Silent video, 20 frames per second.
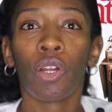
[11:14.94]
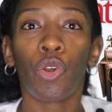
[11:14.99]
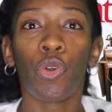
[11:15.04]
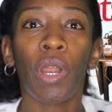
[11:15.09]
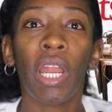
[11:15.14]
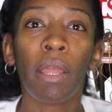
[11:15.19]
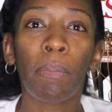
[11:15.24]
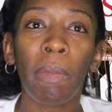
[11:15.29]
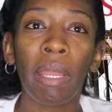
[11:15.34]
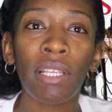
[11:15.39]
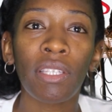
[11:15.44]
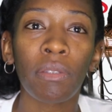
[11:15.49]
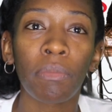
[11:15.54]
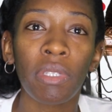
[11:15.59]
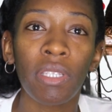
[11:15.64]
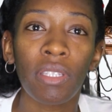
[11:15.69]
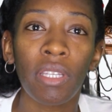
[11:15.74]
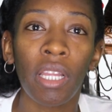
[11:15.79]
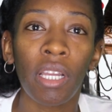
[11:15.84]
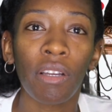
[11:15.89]
Greg makes the
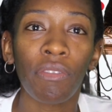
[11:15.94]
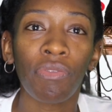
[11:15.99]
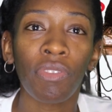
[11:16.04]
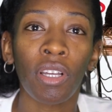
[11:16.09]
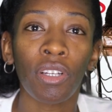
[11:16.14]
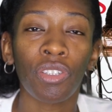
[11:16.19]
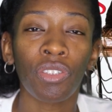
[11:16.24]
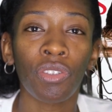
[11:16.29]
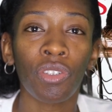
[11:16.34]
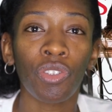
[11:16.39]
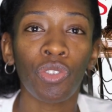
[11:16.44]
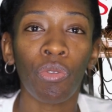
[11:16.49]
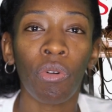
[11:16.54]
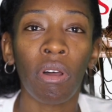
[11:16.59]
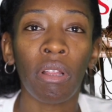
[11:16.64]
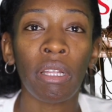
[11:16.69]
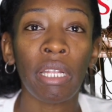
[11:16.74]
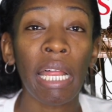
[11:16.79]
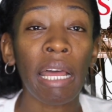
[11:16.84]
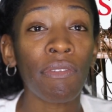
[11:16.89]
mistake of flushing the
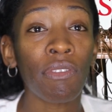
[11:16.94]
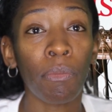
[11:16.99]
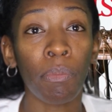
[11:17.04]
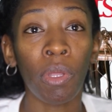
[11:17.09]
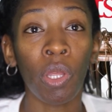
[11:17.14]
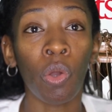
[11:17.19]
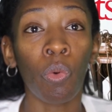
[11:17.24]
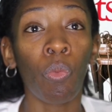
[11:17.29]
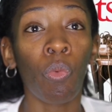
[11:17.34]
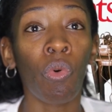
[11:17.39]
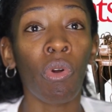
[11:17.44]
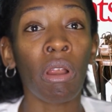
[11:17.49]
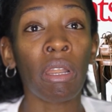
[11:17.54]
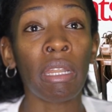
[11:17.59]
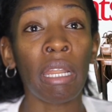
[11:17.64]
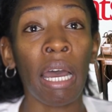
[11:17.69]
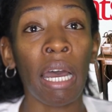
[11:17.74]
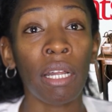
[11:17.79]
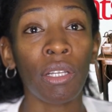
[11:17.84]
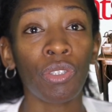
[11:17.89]
toilet after being
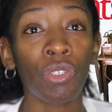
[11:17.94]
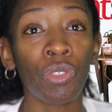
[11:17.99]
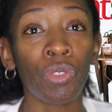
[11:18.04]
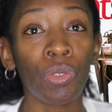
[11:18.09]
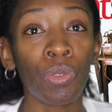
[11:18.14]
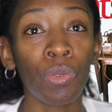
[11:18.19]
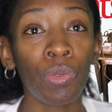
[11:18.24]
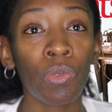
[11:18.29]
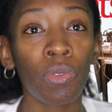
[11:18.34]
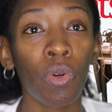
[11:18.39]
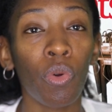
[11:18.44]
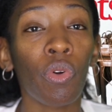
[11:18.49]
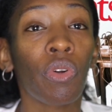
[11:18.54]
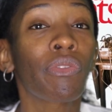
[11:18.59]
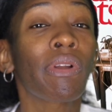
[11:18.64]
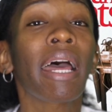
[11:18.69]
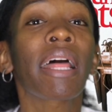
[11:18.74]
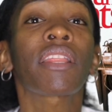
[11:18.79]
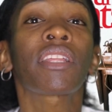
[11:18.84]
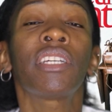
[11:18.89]
warned not to.
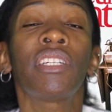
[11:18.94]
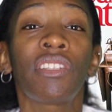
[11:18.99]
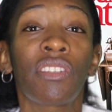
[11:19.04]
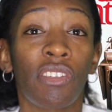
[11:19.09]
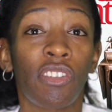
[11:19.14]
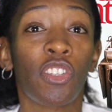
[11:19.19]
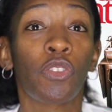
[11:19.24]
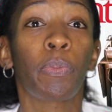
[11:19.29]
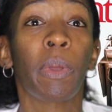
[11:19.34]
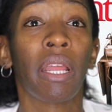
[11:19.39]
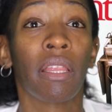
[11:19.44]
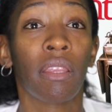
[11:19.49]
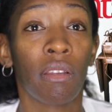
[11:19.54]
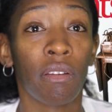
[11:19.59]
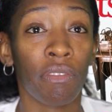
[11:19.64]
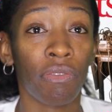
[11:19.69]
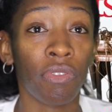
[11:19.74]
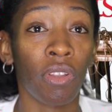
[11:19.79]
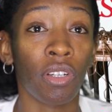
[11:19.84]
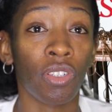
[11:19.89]
Or rather, he's
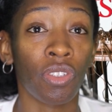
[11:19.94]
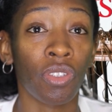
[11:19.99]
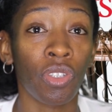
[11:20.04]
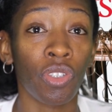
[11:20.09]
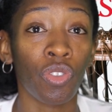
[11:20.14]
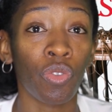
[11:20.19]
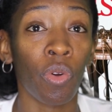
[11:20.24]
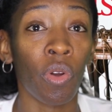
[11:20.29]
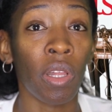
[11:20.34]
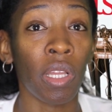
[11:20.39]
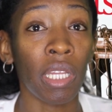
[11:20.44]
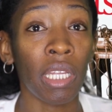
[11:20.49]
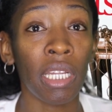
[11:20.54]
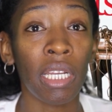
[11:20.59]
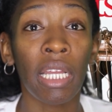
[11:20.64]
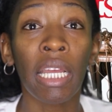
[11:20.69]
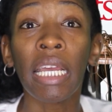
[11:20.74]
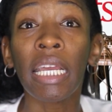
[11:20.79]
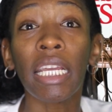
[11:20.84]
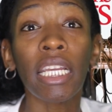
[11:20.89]
suspected of flushing the
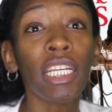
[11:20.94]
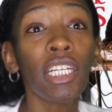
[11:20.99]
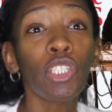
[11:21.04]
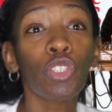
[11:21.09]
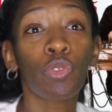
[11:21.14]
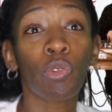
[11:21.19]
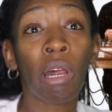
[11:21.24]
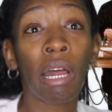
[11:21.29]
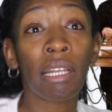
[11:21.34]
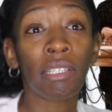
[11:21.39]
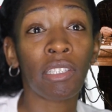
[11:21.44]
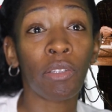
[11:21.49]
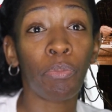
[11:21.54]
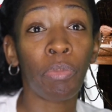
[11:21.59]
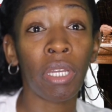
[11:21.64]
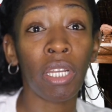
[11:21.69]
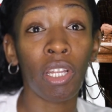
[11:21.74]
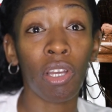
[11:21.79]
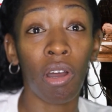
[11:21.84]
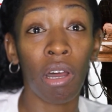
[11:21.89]
toilet. He tries to
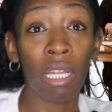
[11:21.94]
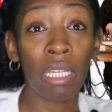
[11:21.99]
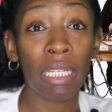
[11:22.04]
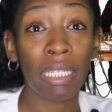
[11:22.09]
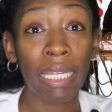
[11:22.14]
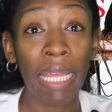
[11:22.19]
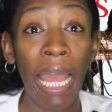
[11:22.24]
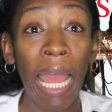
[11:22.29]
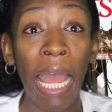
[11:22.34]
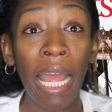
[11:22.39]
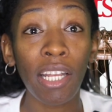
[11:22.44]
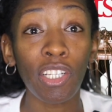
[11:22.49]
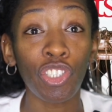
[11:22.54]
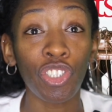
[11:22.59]
pin it on the cat,